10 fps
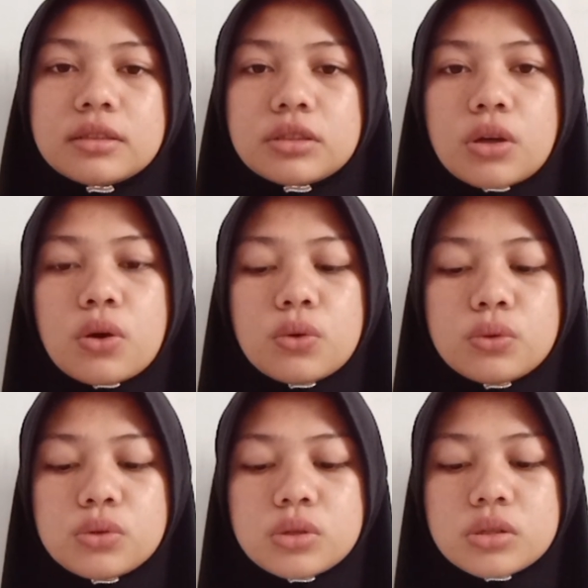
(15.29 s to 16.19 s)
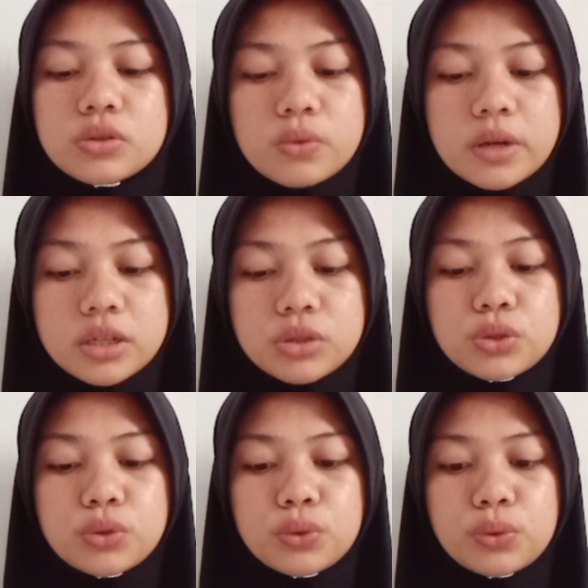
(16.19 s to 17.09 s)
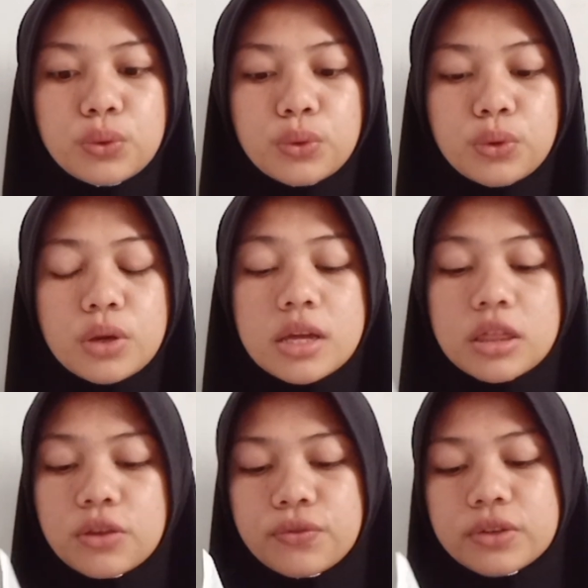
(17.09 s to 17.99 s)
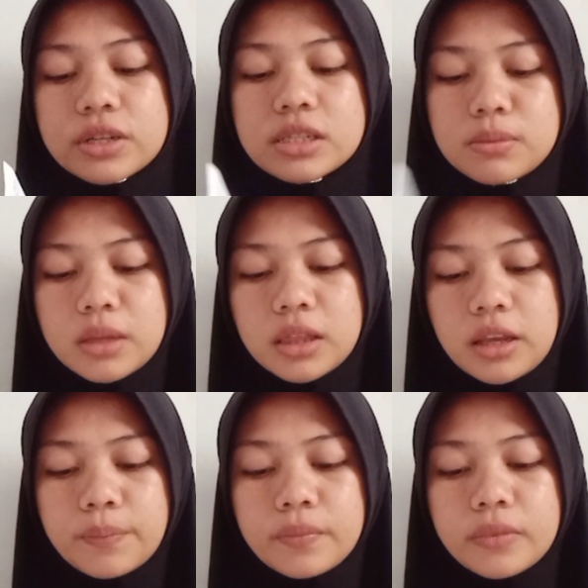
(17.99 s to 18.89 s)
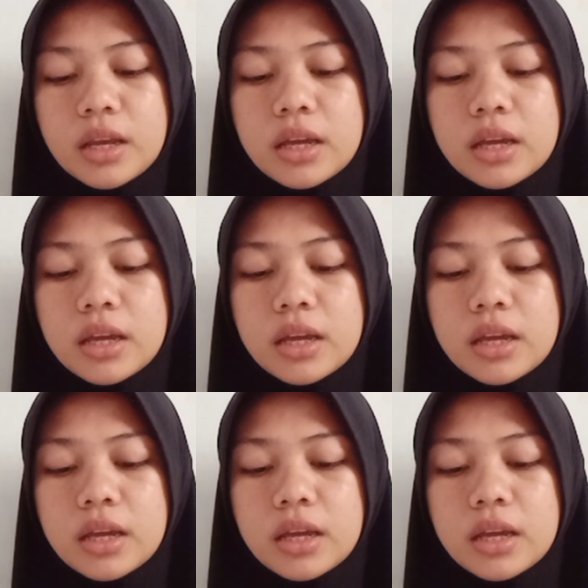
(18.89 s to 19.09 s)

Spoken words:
So straight to the first meeting.